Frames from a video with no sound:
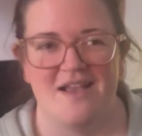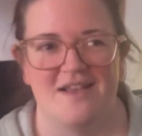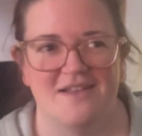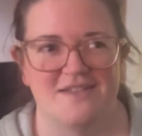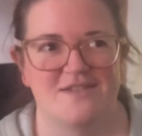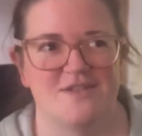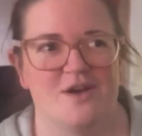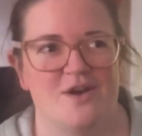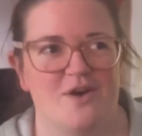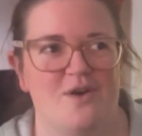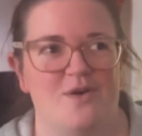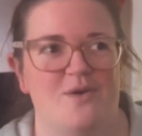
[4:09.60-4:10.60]

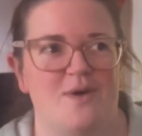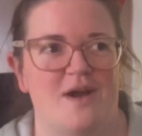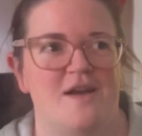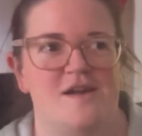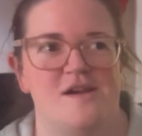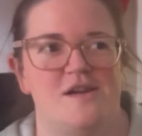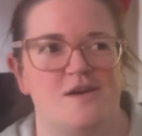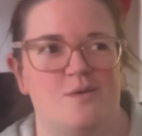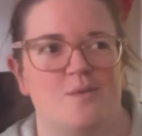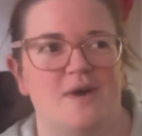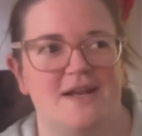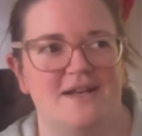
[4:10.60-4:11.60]
So
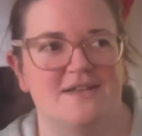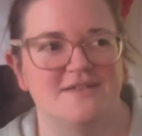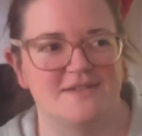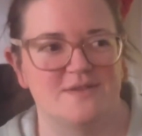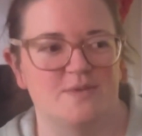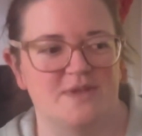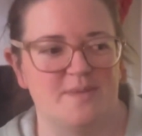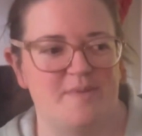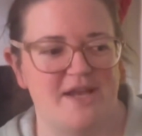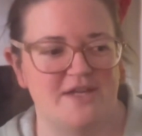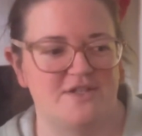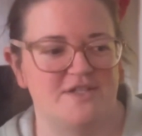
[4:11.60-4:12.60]
what else with the
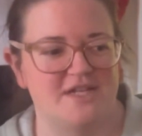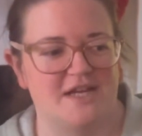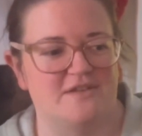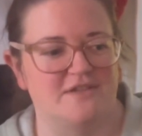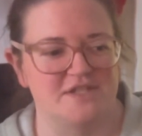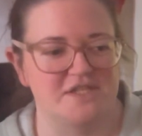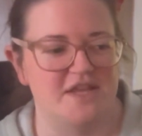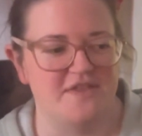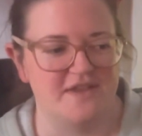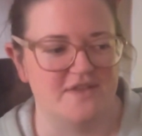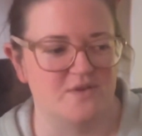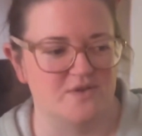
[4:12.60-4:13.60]
Pantry Challenge? I
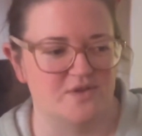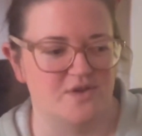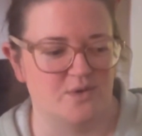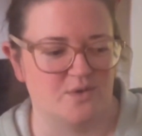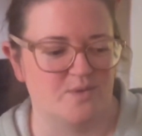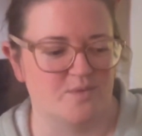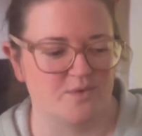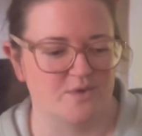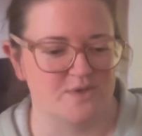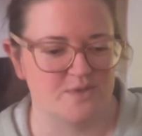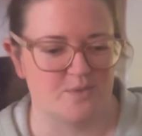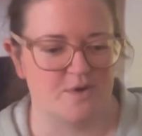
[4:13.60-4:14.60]
think those are the only
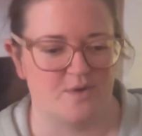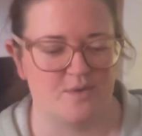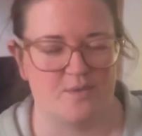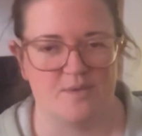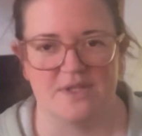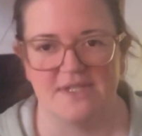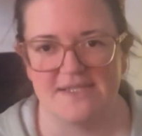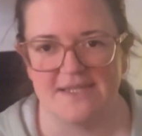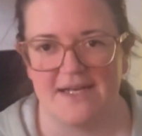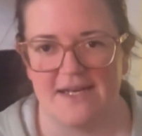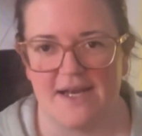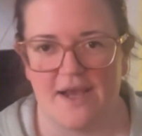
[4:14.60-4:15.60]
rules we're really
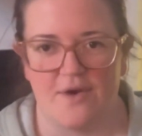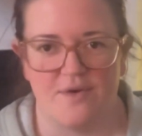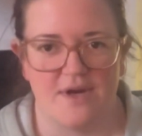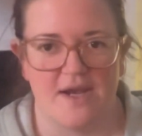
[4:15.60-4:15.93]
setting out.